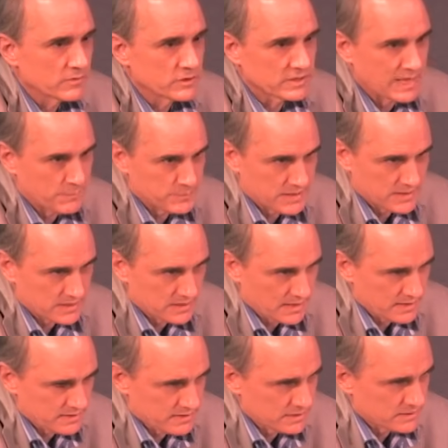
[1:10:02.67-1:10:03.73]
Skeptics and
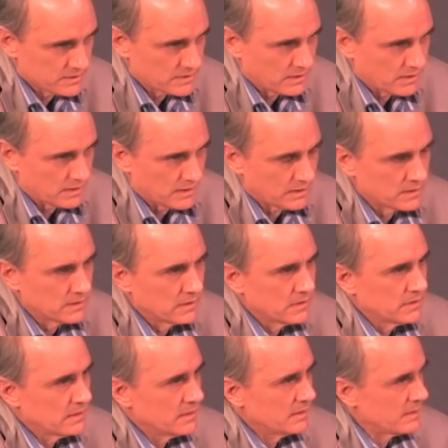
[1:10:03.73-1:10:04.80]
atheists are
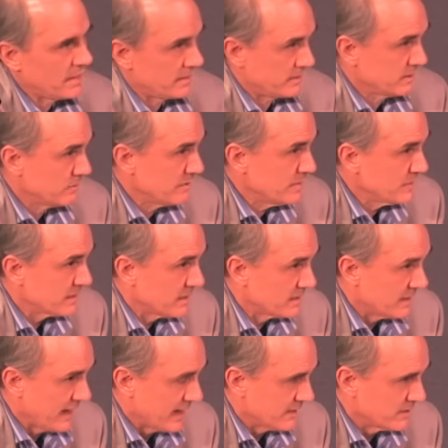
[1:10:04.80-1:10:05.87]
not in agreement
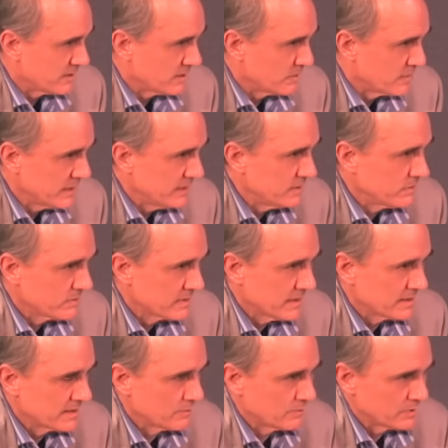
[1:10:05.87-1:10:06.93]
on that. There are many who
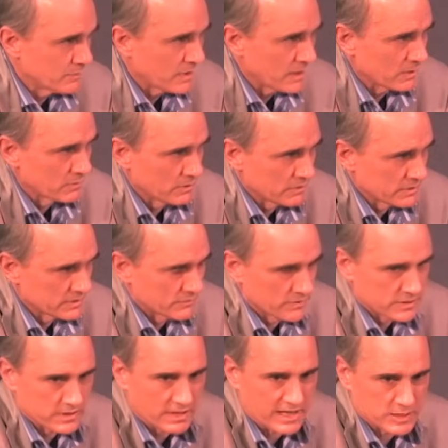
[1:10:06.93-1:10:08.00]
think that when Mark wrote his
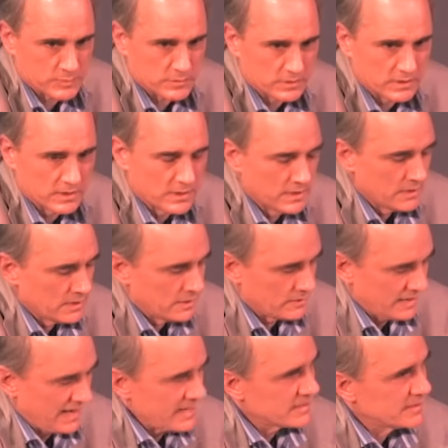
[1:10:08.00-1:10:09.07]
first gospel,
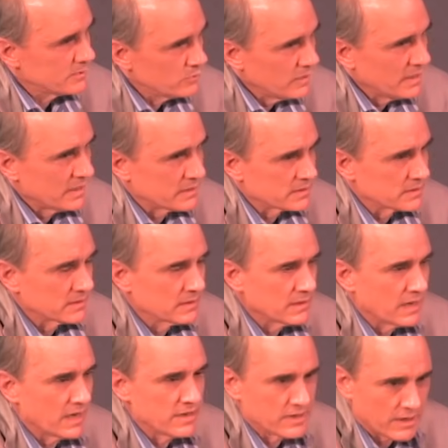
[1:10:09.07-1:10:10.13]
there actually was
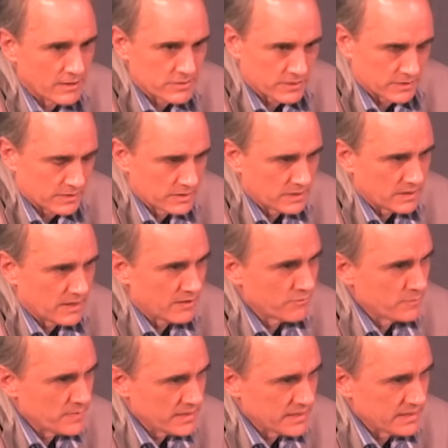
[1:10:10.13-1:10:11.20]
another
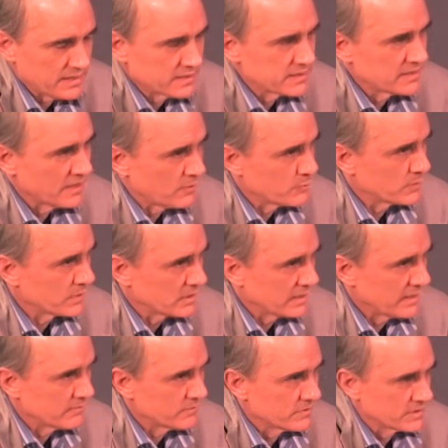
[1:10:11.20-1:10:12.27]
of many
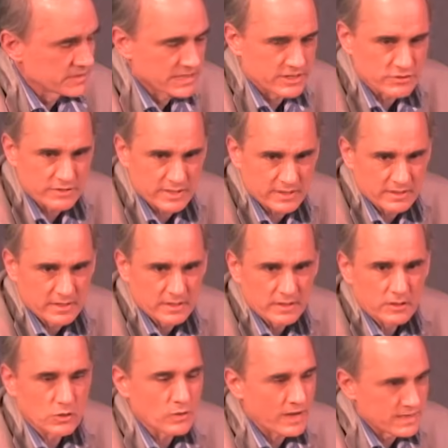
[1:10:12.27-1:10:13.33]
self-proclaimed first-century
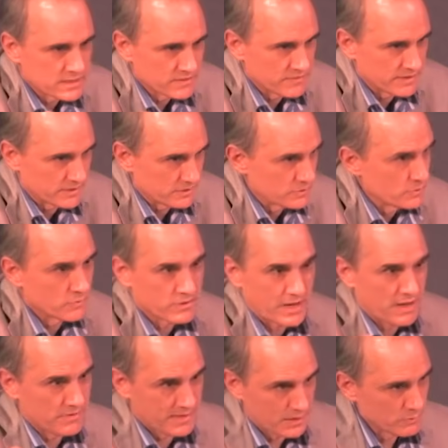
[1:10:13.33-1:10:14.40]
Christ figures who
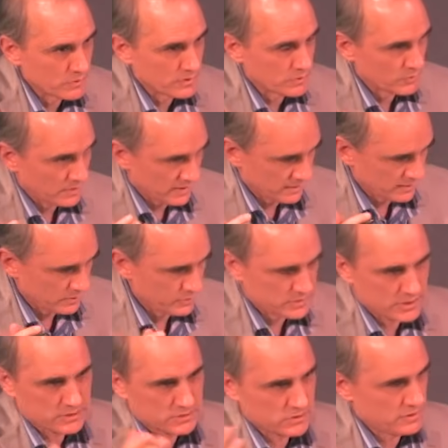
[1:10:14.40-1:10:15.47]
thought they were the one. There
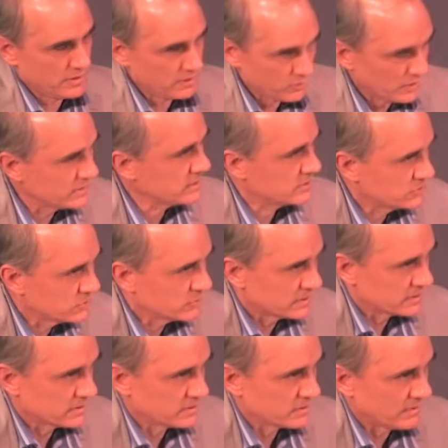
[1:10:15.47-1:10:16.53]
was a there was a
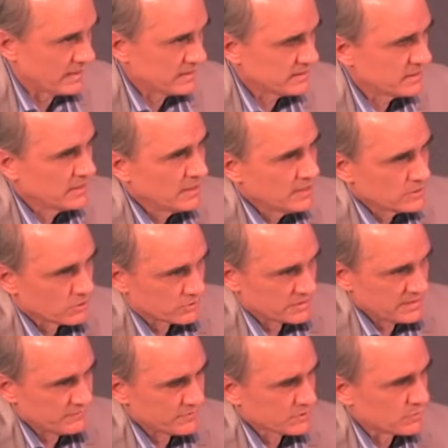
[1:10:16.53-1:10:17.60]
Judas the Christ.
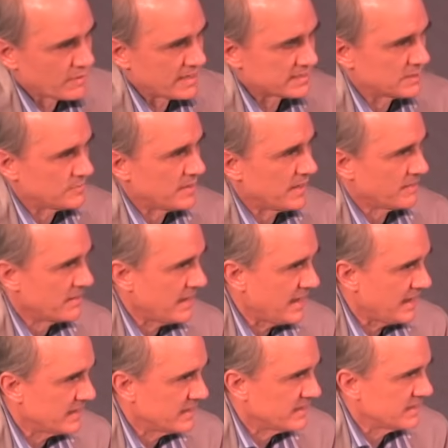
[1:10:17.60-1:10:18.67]
Josephus writes about
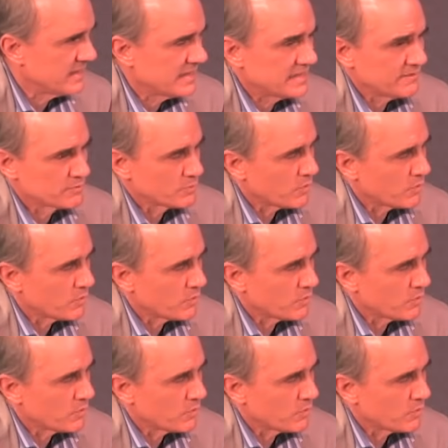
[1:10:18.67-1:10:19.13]
that, and he gives